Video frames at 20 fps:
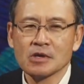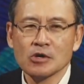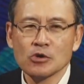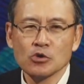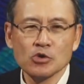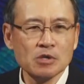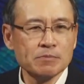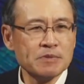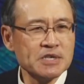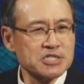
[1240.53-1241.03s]

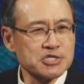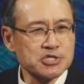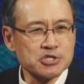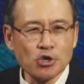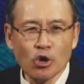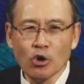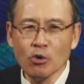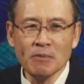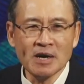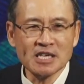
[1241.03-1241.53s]
will be
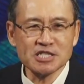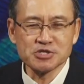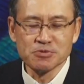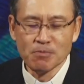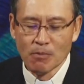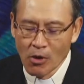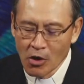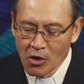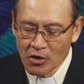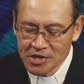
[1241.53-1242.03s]
so much
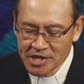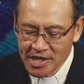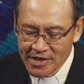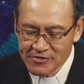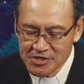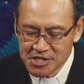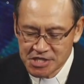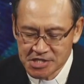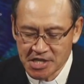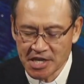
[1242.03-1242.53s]
more
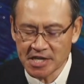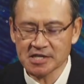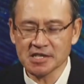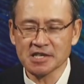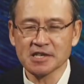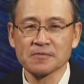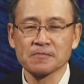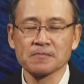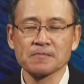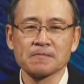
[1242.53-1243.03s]

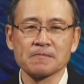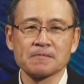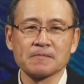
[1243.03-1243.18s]
devastating